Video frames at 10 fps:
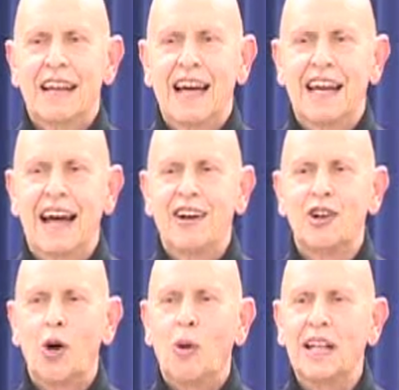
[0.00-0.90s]
and I
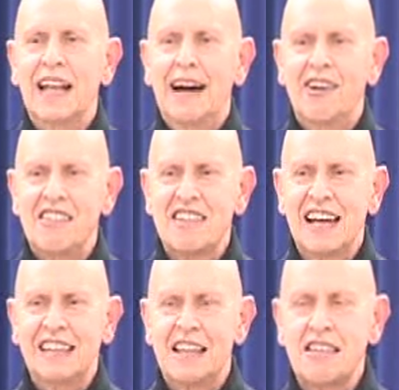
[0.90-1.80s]
don't know what Larry
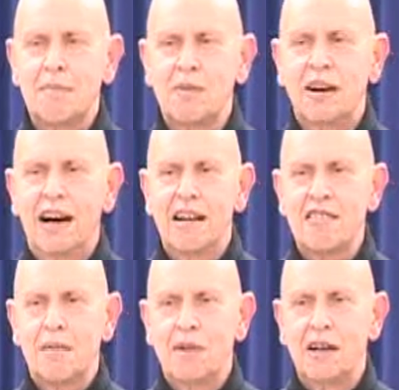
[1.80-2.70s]
said to some guard,
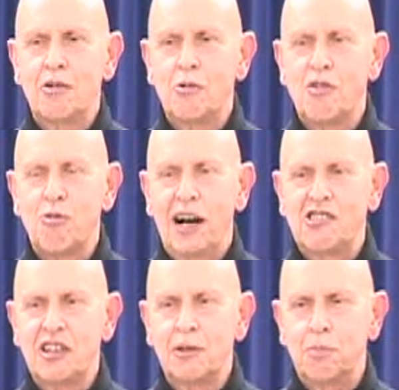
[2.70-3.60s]
somebody who was
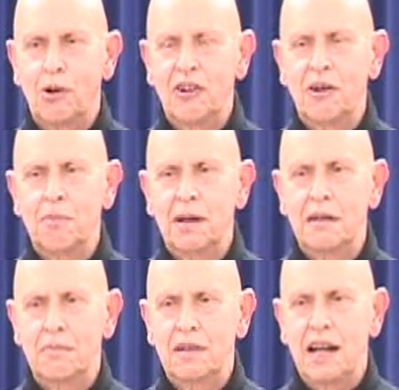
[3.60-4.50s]
watching the border,
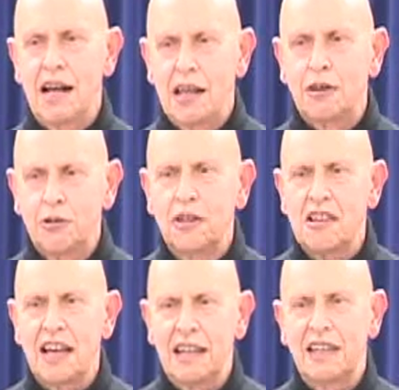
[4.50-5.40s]
but he threw
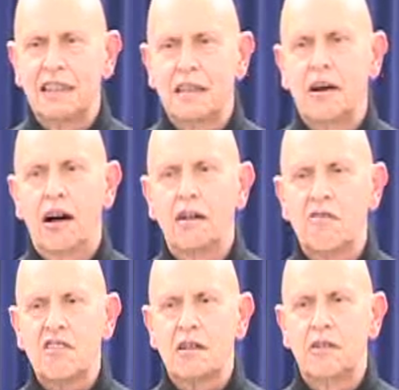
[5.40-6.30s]
the carton
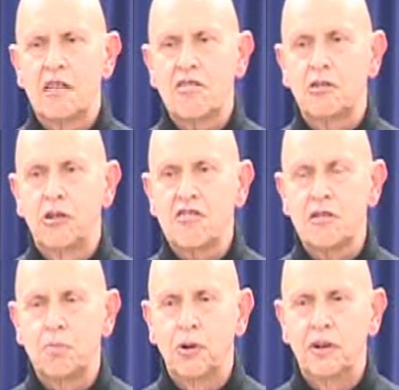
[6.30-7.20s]
of cigarettes
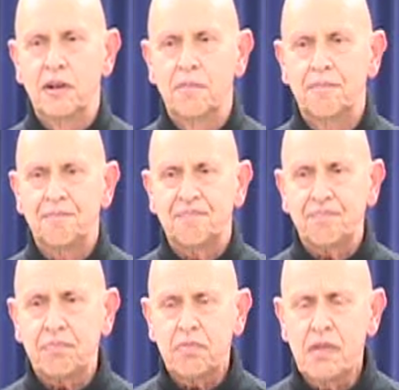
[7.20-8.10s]
across the border.
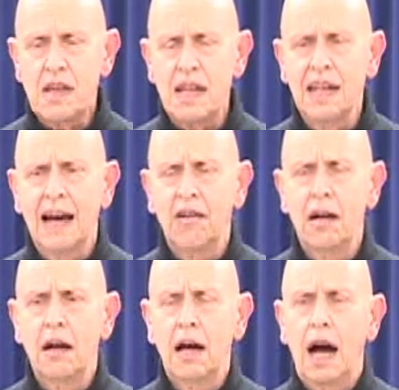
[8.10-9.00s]

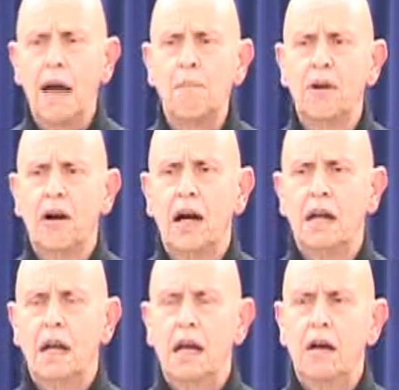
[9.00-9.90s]
Now, I put
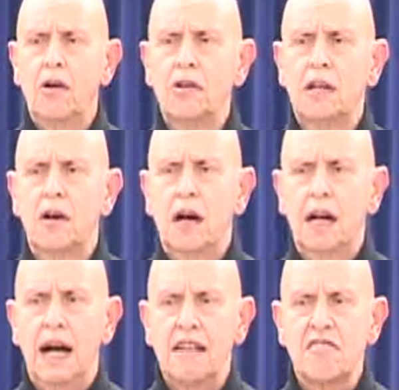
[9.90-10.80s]
on, early
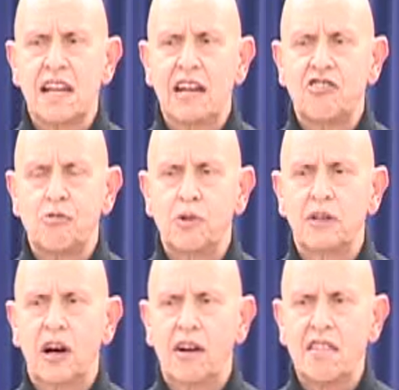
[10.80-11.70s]
on, I staged
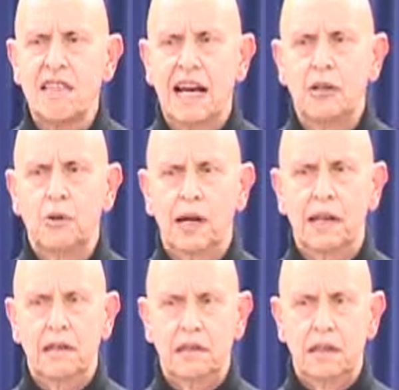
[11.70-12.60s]
with Lawrence
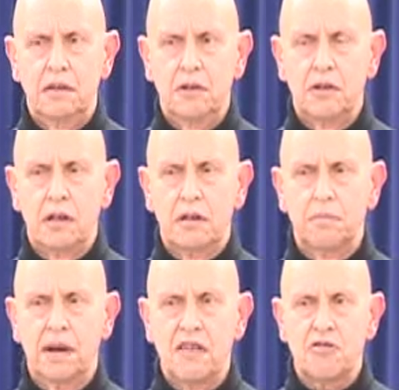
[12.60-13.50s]
Alloway, the
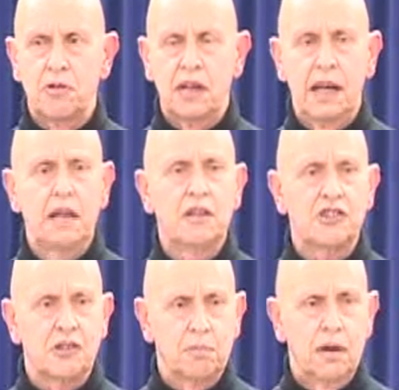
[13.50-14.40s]

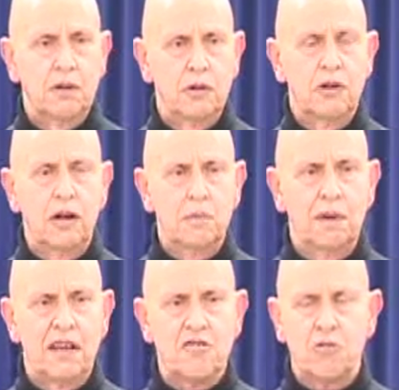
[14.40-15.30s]
English but New
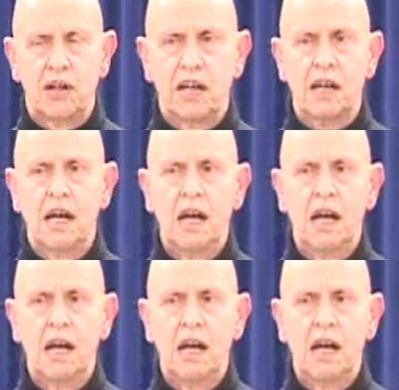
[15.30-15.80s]
York-based critic,